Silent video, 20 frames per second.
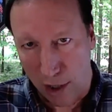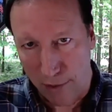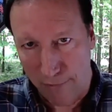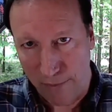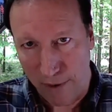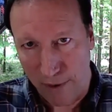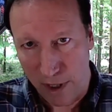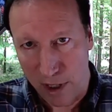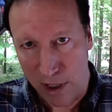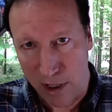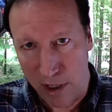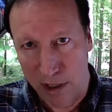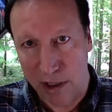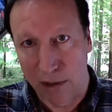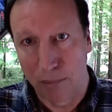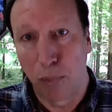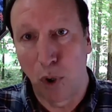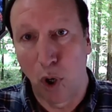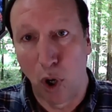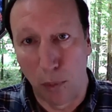of
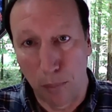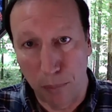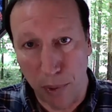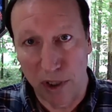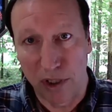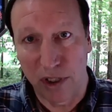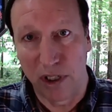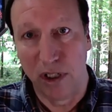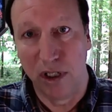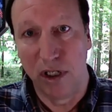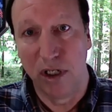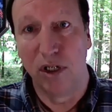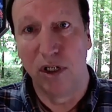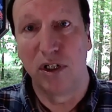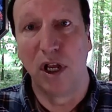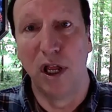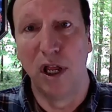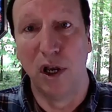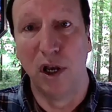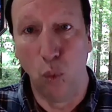his
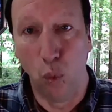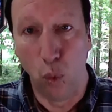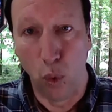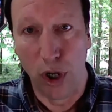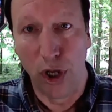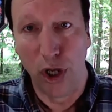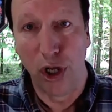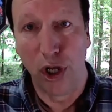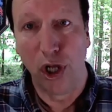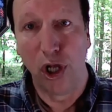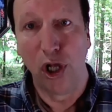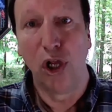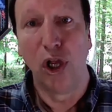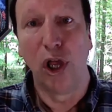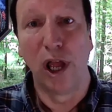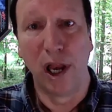purposes and will